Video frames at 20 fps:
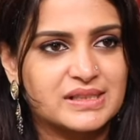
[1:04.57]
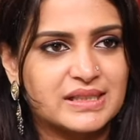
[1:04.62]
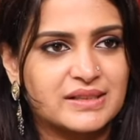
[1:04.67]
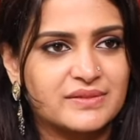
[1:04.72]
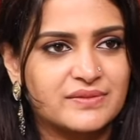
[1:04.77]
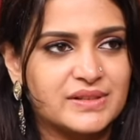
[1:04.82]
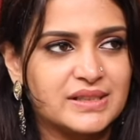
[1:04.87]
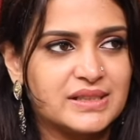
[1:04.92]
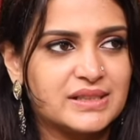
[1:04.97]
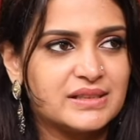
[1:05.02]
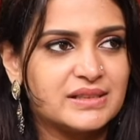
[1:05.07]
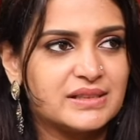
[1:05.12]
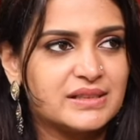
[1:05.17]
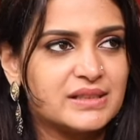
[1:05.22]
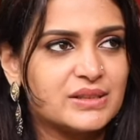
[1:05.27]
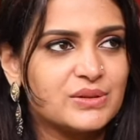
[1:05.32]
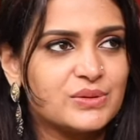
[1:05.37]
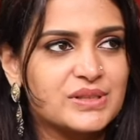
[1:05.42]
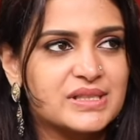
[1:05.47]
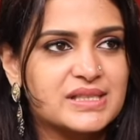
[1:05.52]
and
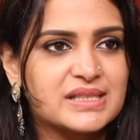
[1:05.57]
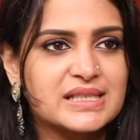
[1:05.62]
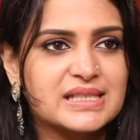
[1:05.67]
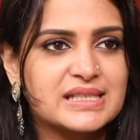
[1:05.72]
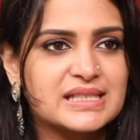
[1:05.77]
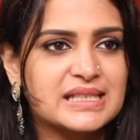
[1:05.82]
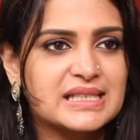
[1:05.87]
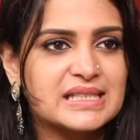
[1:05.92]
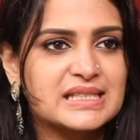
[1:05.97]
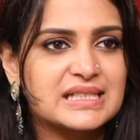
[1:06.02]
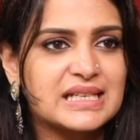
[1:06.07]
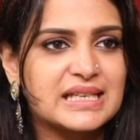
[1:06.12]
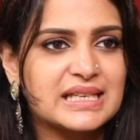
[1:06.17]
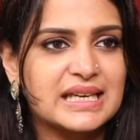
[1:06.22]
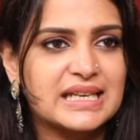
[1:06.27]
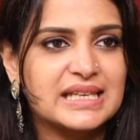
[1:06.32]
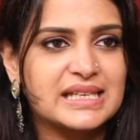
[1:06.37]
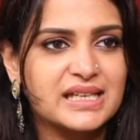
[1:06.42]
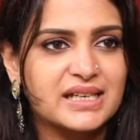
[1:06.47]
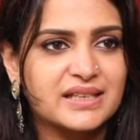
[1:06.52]
it's like
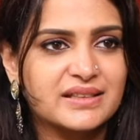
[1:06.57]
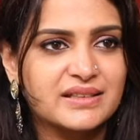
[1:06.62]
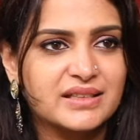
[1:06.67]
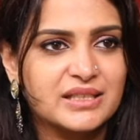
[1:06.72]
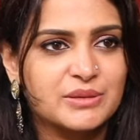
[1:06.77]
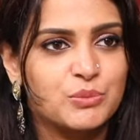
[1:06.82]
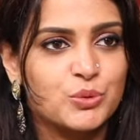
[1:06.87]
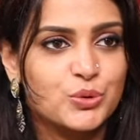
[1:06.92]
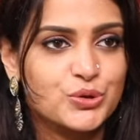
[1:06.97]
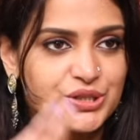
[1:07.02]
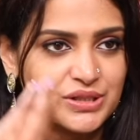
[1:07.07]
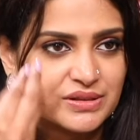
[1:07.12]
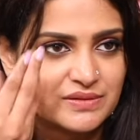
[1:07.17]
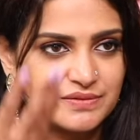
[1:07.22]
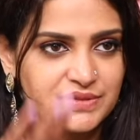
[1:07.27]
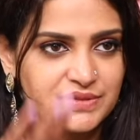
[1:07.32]
any other emotion,